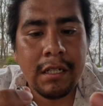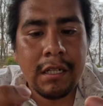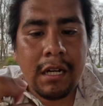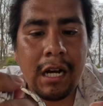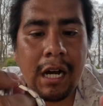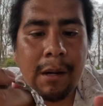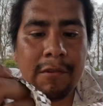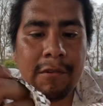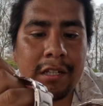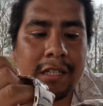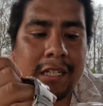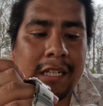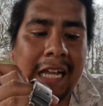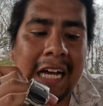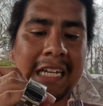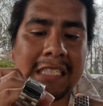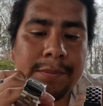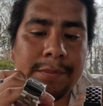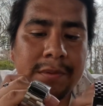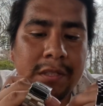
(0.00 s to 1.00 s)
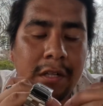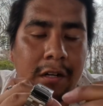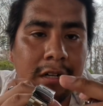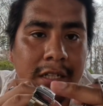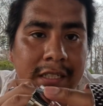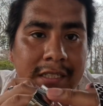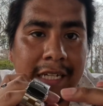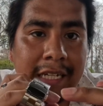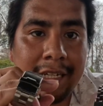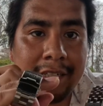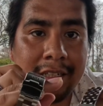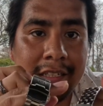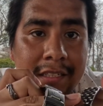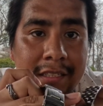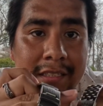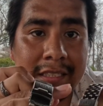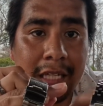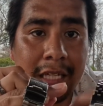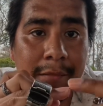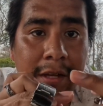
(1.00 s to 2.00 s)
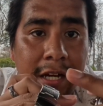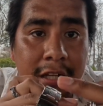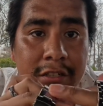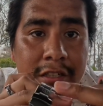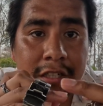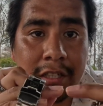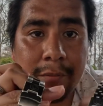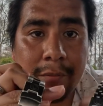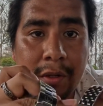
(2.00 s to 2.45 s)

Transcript: The clasps are exactly the same, actually, the